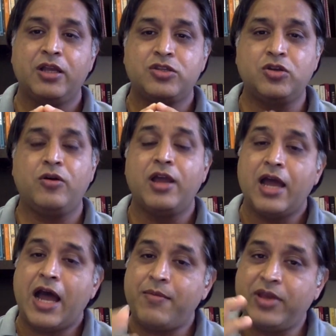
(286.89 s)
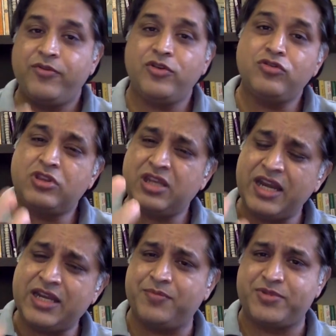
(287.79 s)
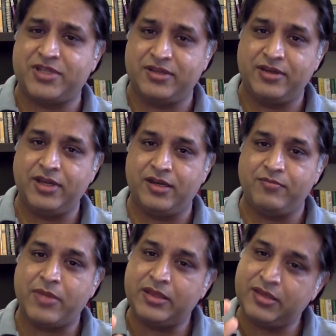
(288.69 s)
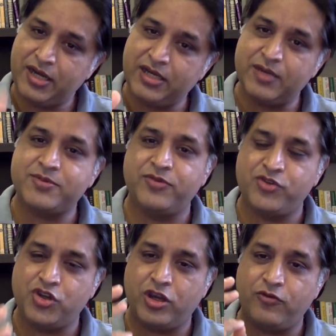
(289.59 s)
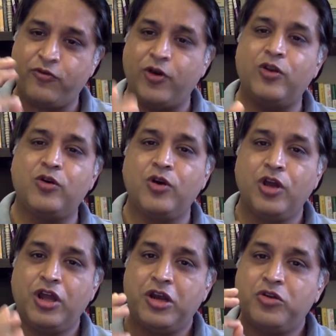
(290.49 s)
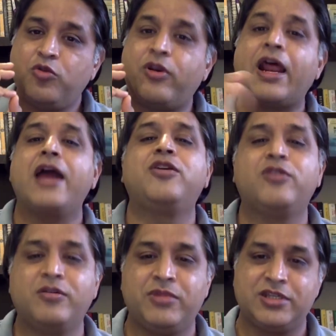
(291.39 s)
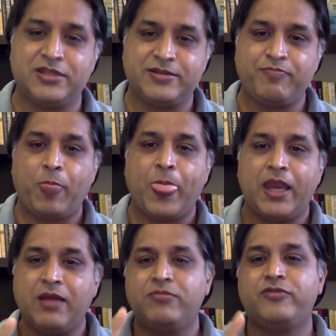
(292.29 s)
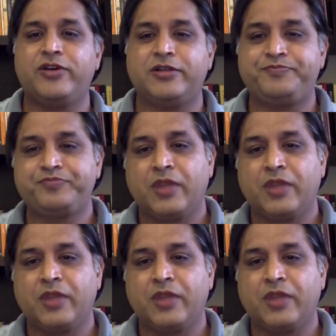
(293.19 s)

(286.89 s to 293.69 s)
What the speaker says: So I'm giving you 3 tips here, my 3 tips which you can follow to rank your images. Number 1,